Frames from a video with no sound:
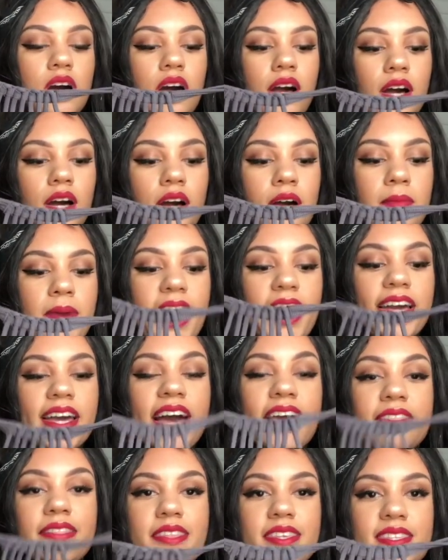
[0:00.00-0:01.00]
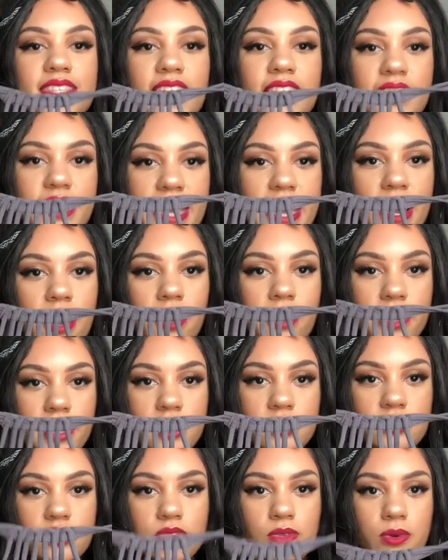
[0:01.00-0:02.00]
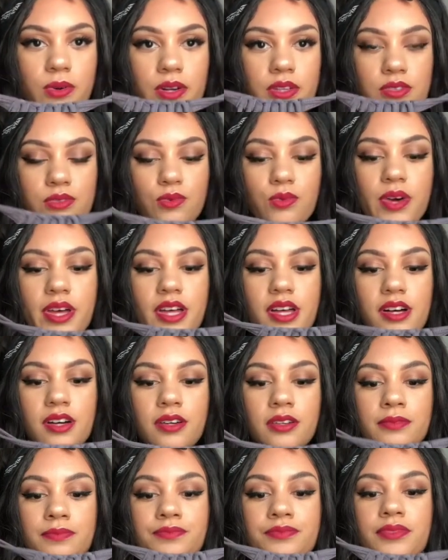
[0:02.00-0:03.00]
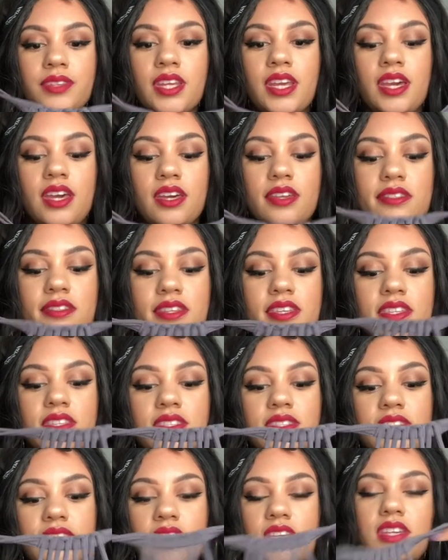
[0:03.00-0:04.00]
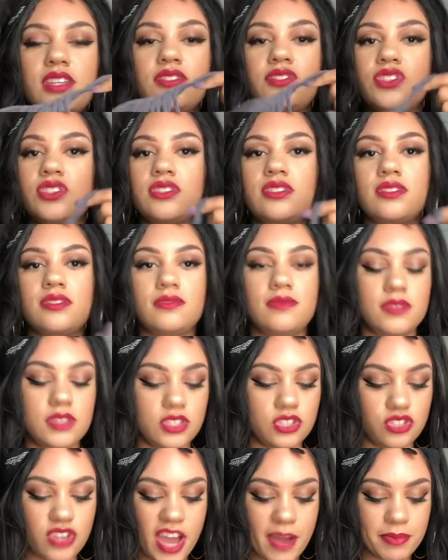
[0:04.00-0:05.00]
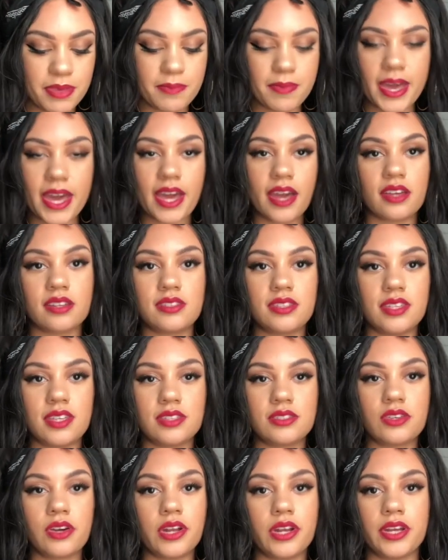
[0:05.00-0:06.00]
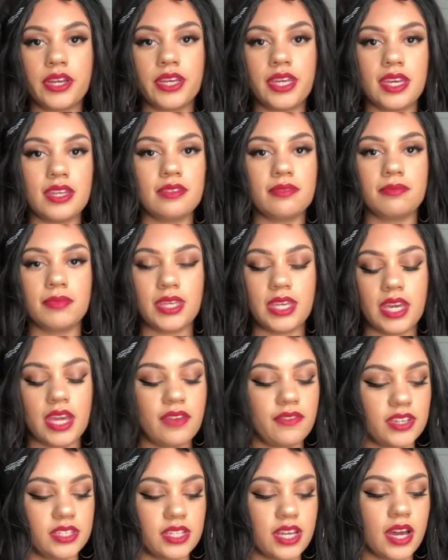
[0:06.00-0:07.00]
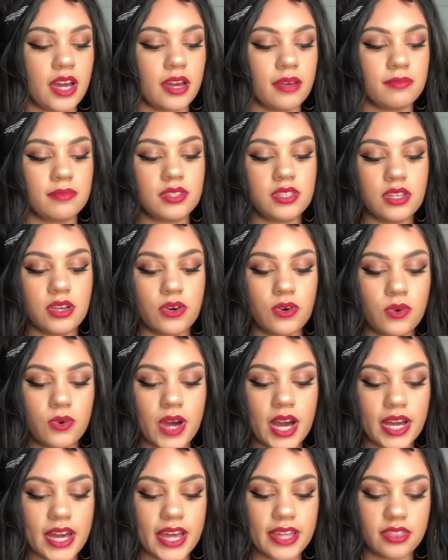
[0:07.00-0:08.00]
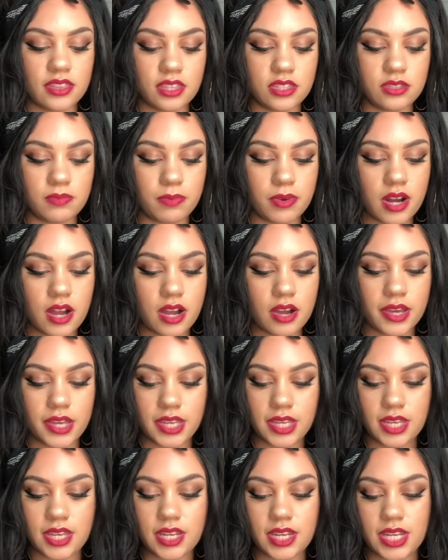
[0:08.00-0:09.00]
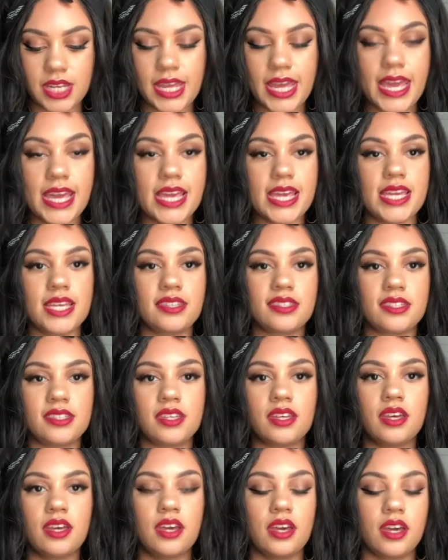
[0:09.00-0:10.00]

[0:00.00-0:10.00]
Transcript: I got this at the outlet store as well. The strappy backs is gonna get me every time. So I got this bra in an 8.